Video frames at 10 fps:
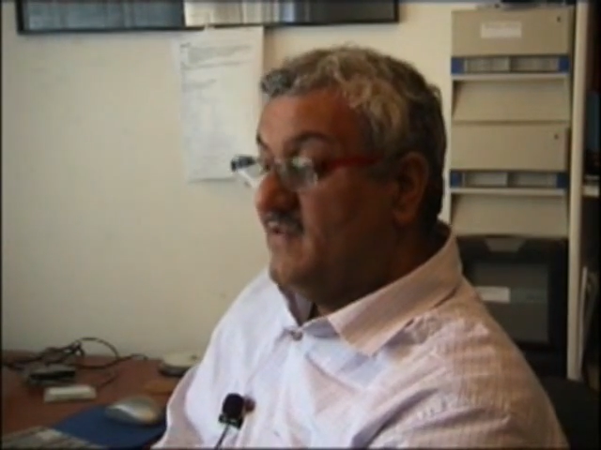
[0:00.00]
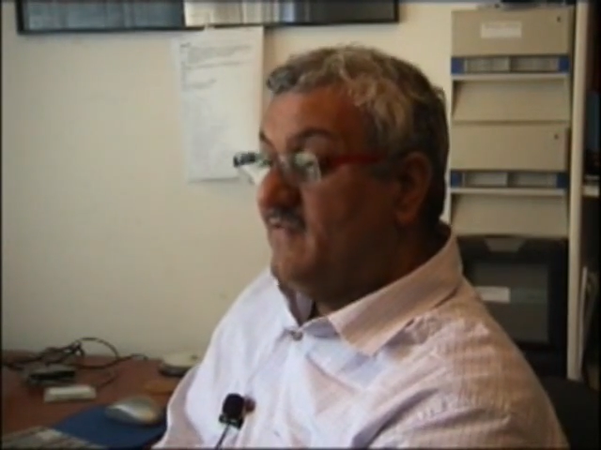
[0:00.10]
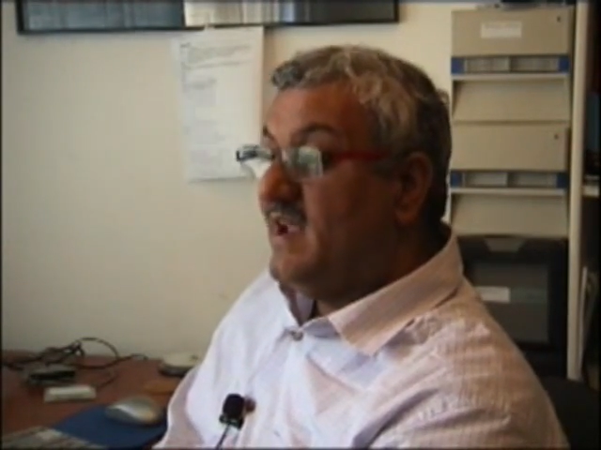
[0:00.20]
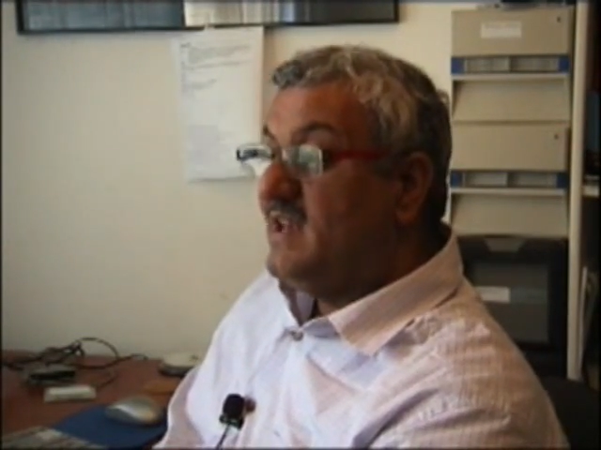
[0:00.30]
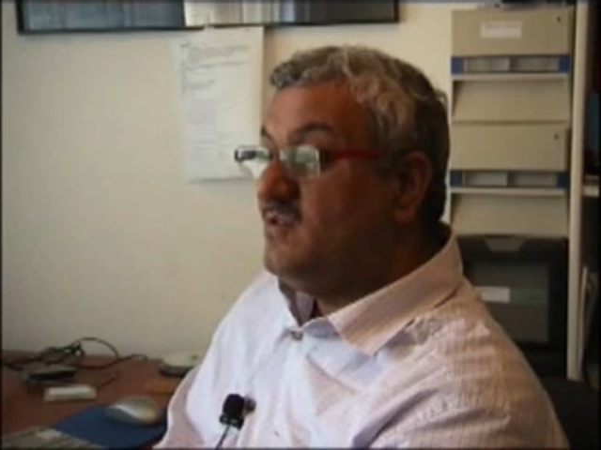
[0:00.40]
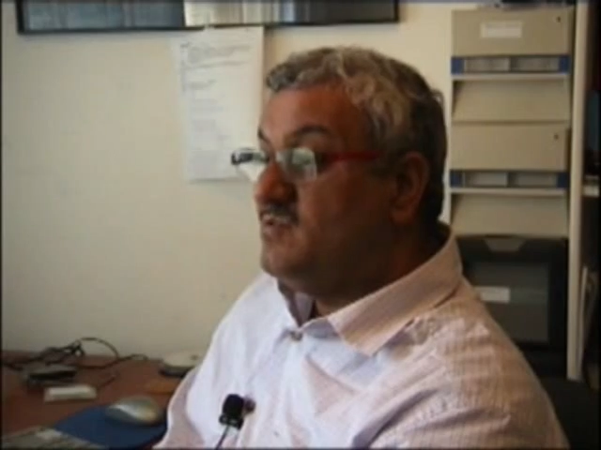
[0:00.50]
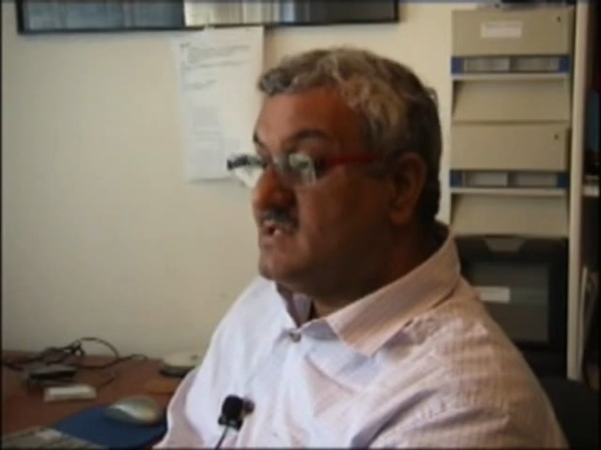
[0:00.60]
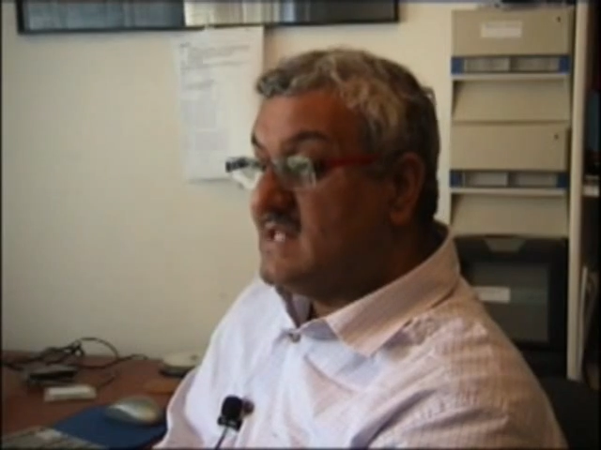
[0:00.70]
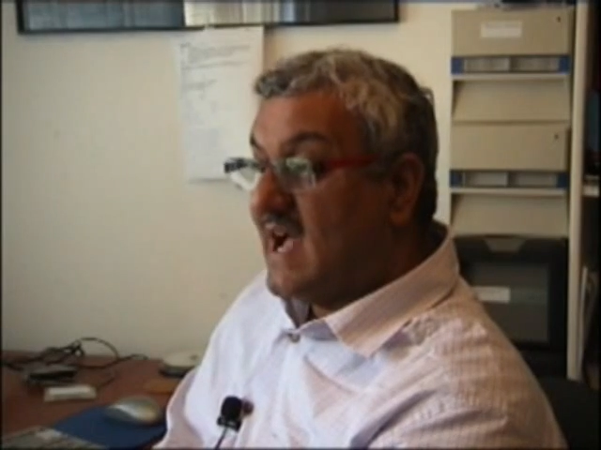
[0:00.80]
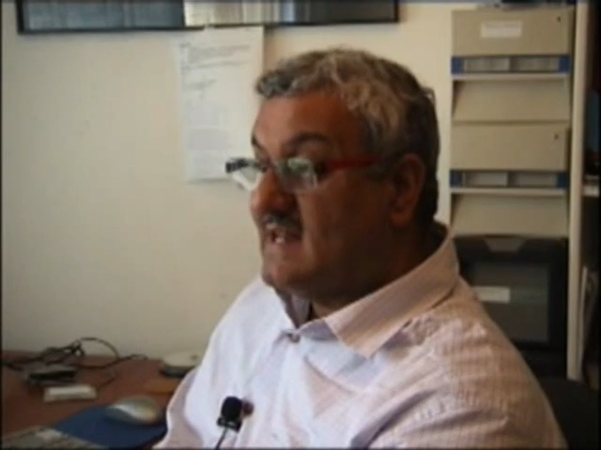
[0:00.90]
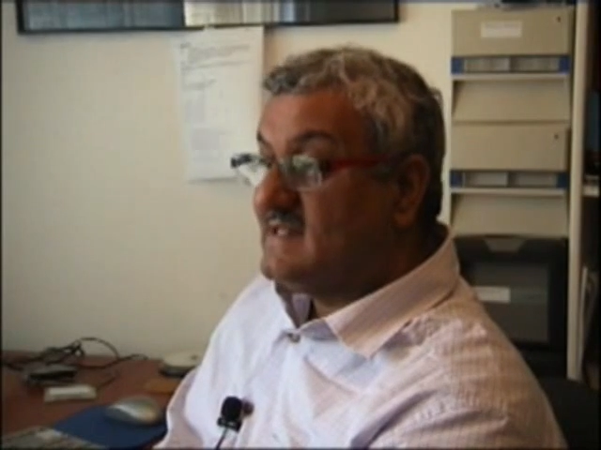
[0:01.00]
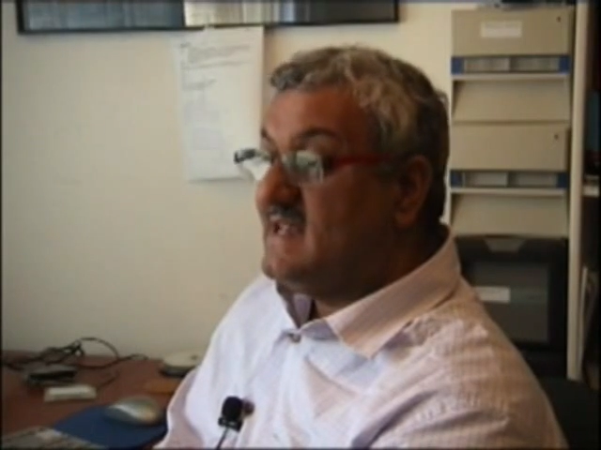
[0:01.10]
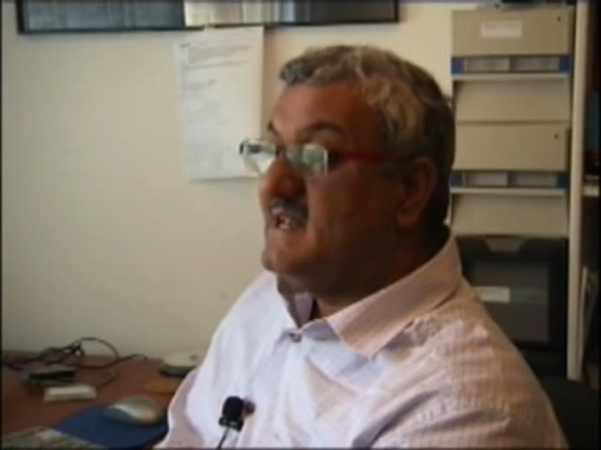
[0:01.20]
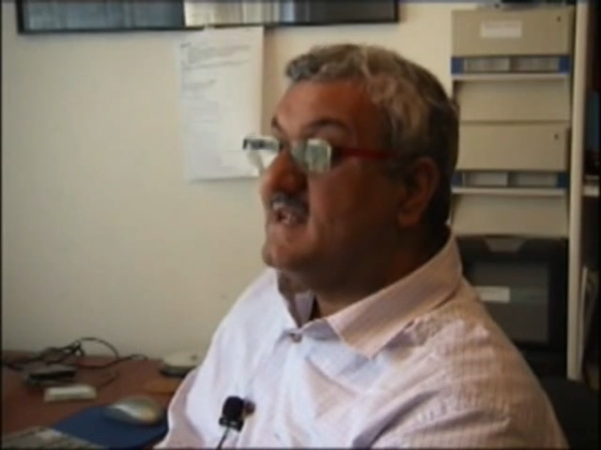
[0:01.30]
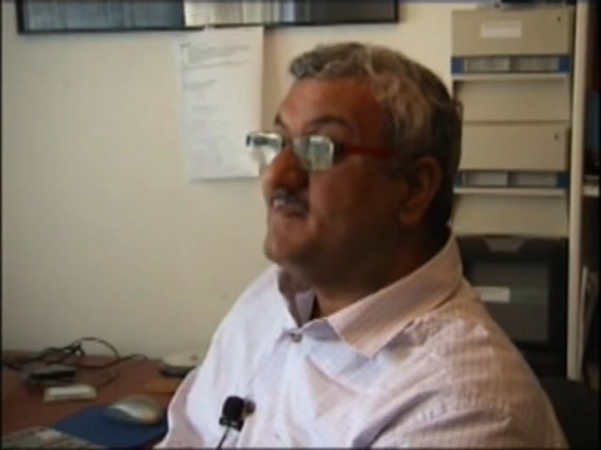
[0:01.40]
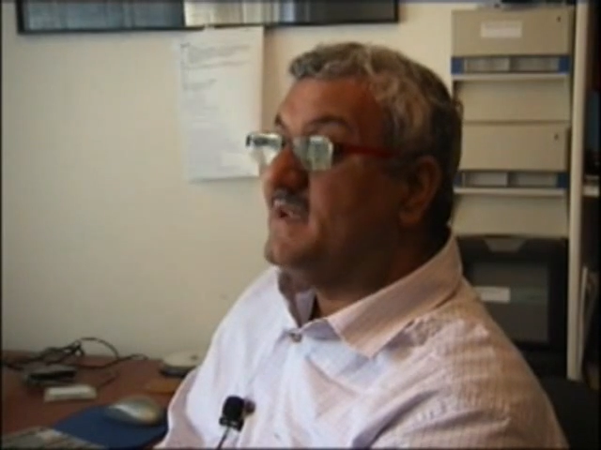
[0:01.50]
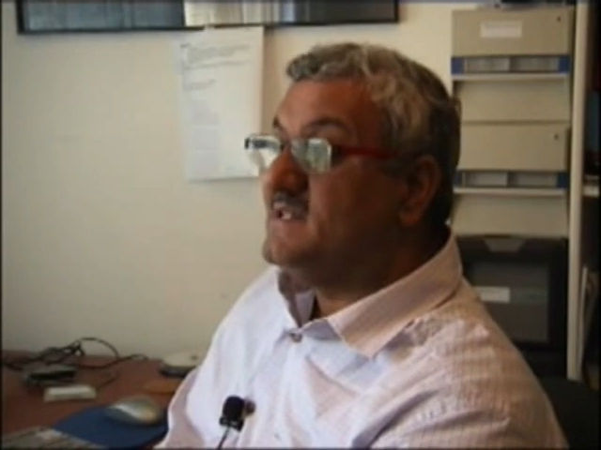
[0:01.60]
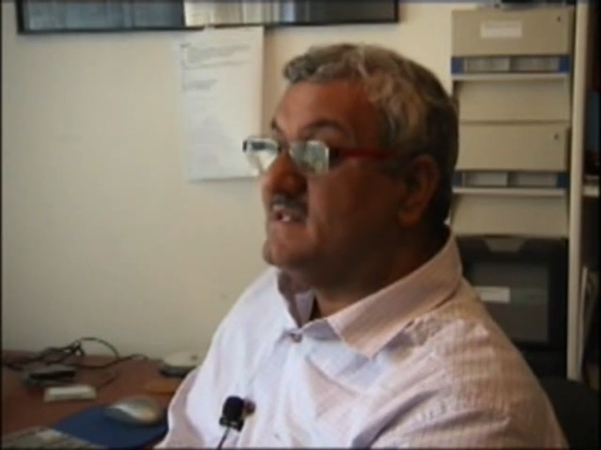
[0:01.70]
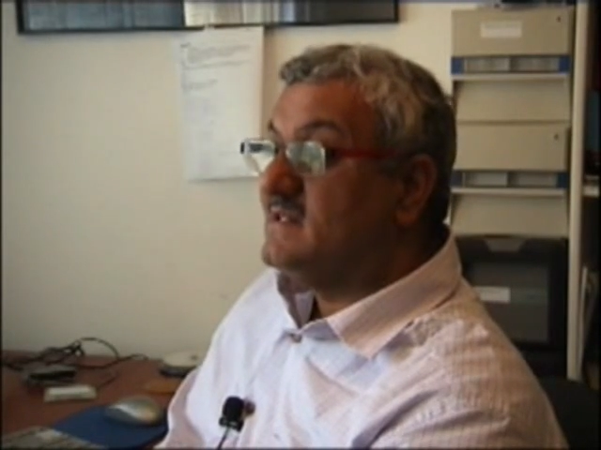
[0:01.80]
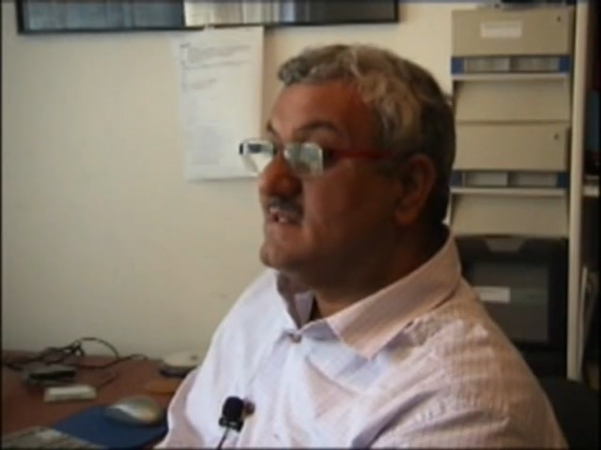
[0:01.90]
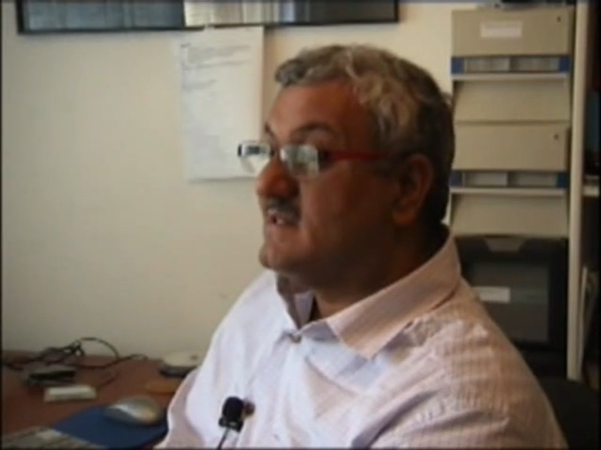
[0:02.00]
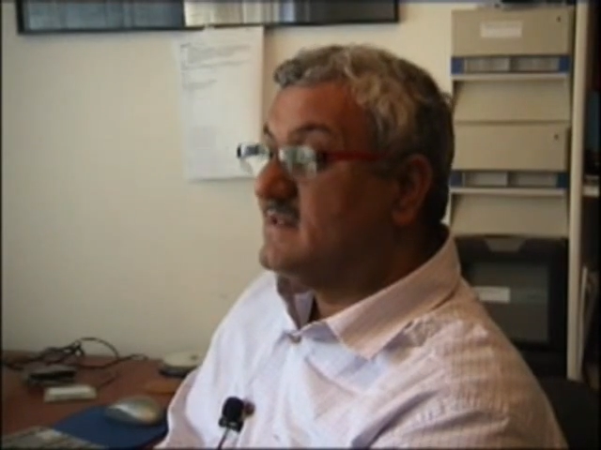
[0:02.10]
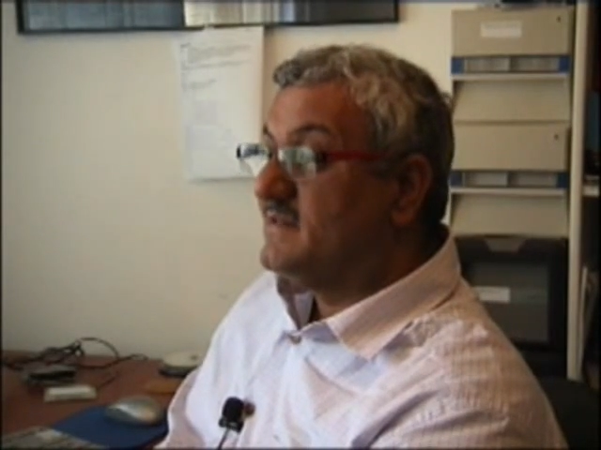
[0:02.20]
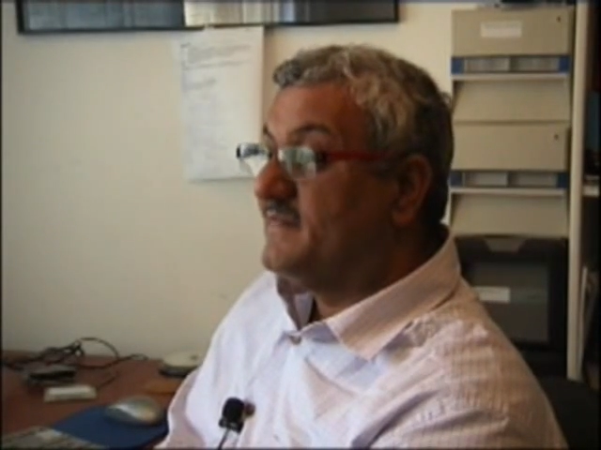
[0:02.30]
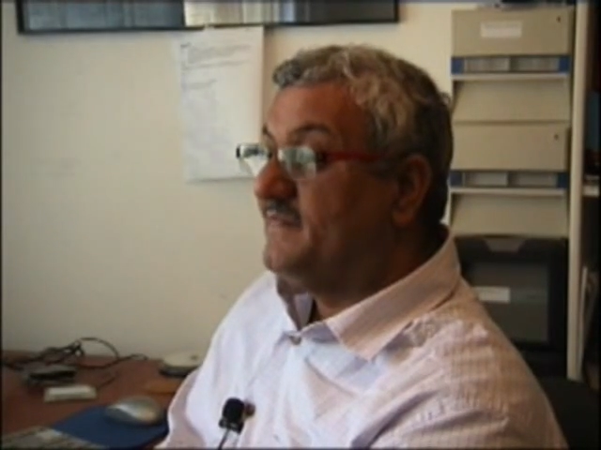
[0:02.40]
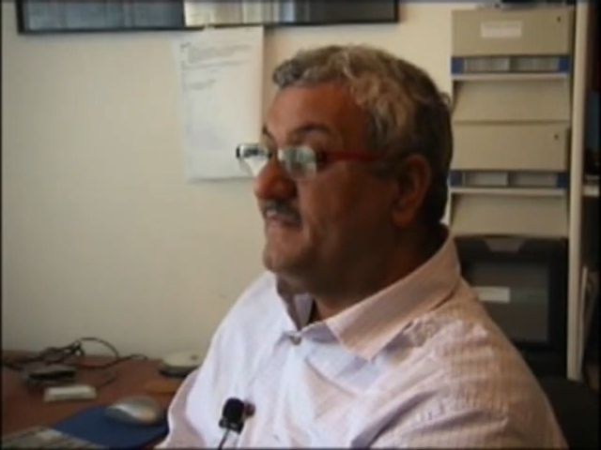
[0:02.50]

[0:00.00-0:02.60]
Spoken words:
When you start seeing the patients,